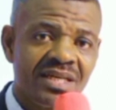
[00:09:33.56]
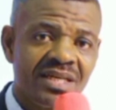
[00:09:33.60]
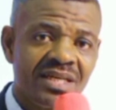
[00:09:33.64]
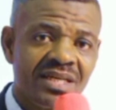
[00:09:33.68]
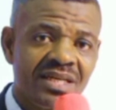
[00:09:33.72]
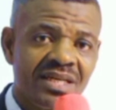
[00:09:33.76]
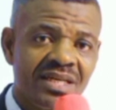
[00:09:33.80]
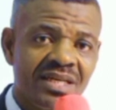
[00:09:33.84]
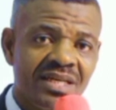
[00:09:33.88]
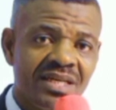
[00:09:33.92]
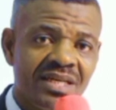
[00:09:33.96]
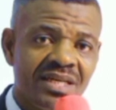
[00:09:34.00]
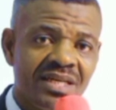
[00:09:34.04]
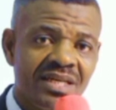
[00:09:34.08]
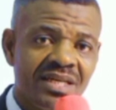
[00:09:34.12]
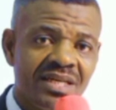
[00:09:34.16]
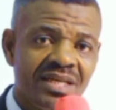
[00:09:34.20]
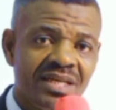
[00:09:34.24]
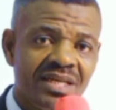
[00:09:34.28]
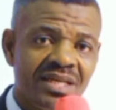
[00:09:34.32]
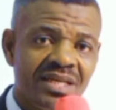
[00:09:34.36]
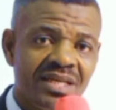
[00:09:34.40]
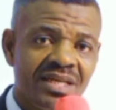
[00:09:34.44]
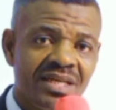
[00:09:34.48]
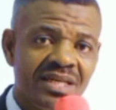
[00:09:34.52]

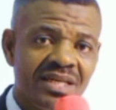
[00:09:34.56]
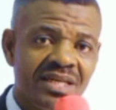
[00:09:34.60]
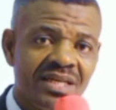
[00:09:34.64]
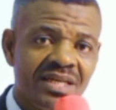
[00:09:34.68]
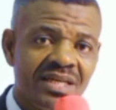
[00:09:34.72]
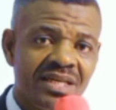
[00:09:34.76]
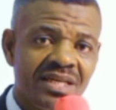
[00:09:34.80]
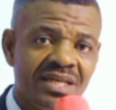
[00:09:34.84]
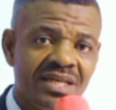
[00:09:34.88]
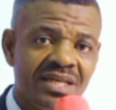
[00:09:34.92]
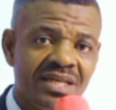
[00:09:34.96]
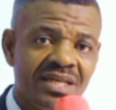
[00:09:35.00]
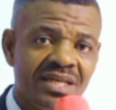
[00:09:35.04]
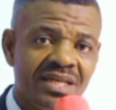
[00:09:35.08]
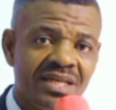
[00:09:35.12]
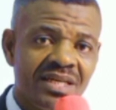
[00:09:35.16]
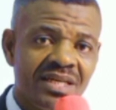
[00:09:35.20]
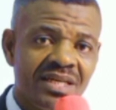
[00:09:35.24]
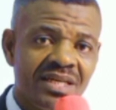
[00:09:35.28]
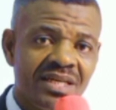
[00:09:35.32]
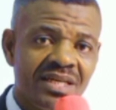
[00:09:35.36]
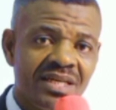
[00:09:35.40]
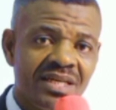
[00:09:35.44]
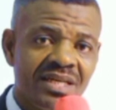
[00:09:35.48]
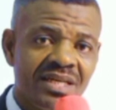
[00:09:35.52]

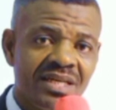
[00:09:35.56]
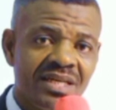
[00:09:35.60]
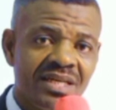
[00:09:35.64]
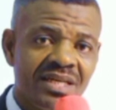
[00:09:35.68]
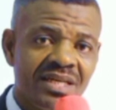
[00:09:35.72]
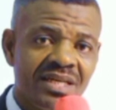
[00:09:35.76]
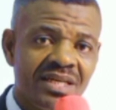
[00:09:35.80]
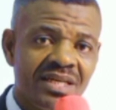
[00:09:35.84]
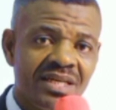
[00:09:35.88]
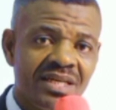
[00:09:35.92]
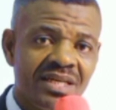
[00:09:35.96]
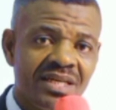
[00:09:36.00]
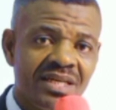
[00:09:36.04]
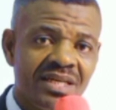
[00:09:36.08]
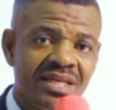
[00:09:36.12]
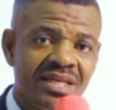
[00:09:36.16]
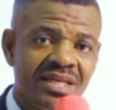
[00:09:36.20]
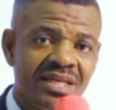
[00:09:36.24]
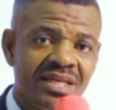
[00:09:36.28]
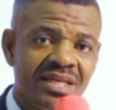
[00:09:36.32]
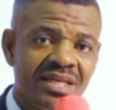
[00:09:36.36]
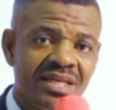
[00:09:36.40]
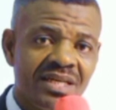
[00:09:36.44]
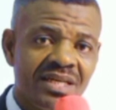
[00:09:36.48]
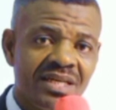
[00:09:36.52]

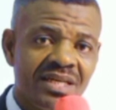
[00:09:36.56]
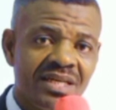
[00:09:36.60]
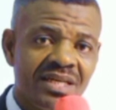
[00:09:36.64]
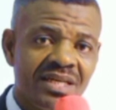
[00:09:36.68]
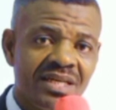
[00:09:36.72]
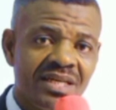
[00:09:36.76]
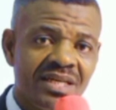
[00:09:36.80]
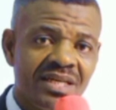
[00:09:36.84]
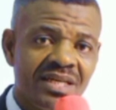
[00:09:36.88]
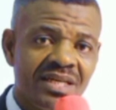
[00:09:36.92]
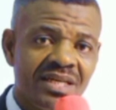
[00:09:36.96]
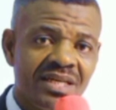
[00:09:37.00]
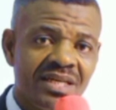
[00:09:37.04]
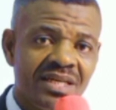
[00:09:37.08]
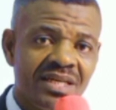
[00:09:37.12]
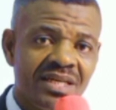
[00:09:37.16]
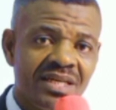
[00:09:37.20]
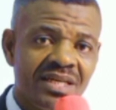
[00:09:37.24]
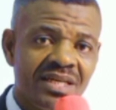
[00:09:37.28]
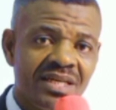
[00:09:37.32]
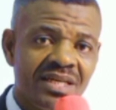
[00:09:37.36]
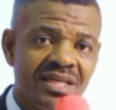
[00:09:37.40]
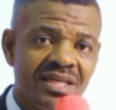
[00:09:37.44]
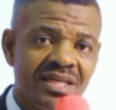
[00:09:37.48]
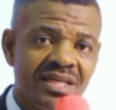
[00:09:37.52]

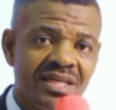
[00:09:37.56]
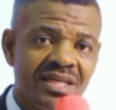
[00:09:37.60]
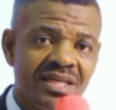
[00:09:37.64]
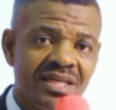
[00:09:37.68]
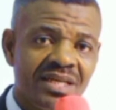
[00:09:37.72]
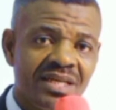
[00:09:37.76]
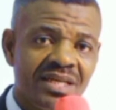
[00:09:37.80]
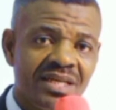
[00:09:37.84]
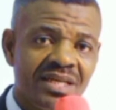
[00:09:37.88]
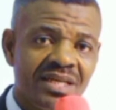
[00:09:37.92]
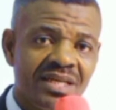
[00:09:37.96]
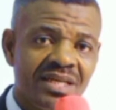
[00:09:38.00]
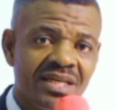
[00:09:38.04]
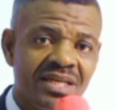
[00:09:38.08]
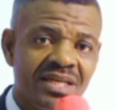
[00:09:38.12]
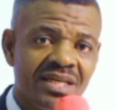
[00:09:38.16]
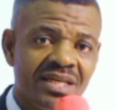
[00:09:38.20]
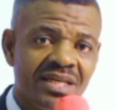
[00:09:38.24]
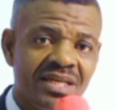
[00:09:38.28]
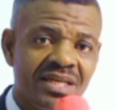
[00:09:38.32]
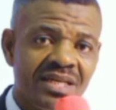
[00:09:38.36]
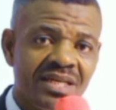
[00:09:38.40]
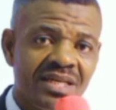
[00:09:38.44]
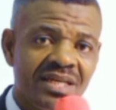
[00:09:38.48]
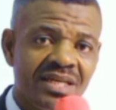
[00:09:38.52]

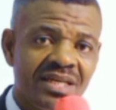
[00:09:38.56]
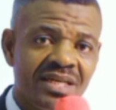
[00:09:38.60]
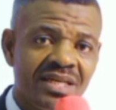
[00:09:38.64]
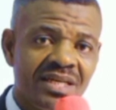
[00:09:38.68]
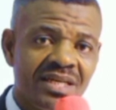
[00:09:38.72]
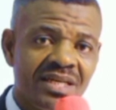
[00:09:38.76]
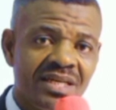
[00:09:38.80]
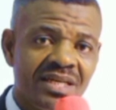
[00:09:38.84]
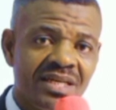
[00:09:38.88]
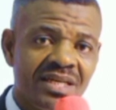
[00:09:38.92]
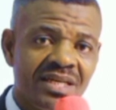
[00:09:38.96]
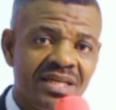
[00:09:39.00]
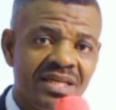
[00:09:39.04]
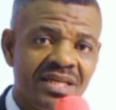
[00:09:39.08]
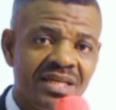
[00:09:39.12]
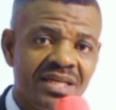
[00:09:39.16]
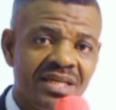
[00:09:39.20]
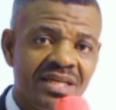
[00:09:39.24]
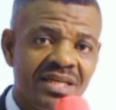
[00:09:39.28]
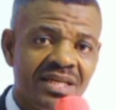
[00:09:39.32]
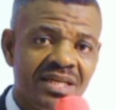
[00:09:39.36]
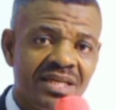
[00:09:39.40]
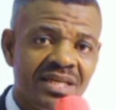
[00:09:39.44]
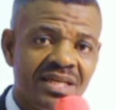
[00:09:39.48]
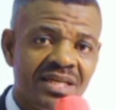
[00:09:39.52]

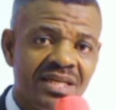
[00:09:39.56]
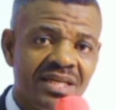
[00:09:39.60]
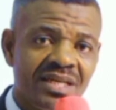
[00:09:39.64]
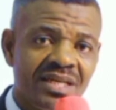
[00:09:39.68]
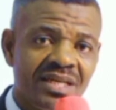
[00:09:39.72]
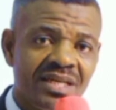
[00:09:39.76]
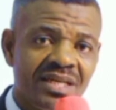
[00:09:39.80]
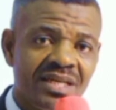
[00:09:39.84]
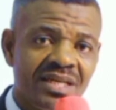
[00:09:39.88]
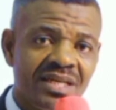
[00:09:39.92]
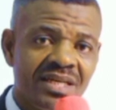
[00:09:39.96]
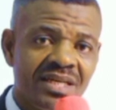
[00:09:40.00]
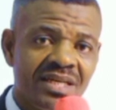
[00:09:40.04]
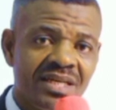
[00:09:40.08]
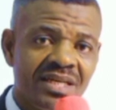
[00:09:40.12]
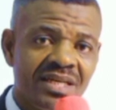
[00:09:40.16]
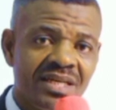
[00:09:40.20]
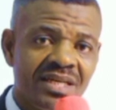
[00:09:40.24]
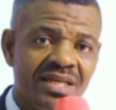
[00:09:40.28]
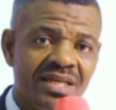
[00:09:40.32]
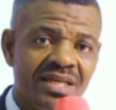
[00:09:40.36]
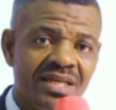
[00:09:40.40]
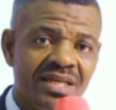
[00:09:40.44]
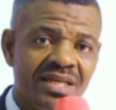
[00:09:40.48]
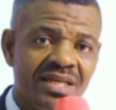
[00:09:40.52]

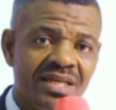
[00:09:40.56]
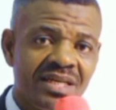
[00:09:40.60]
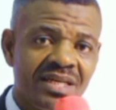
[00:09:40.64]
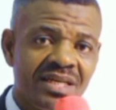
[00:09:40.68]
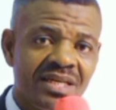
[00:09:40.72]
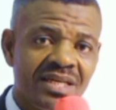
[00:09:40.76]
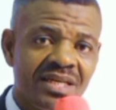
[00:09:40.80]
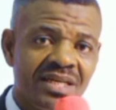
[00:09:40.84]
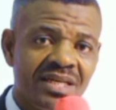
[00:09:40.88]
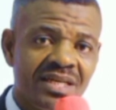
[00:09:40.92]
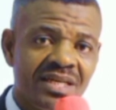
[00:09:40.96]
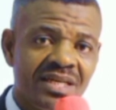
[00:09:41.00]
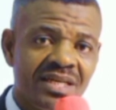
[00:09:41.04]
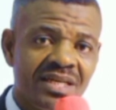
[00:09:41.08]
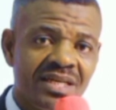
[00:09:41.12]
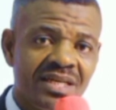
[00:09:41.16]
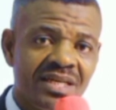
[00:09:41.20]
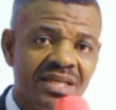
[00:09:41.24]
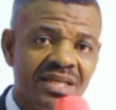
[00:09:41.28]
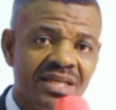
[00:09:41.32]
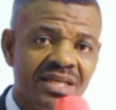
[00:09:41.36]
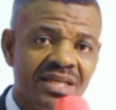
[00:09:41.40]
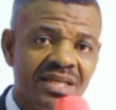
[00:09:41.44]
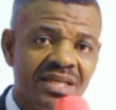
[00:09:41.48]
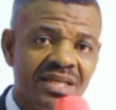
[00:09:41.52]
The face doesn't move, so there is nothing to read.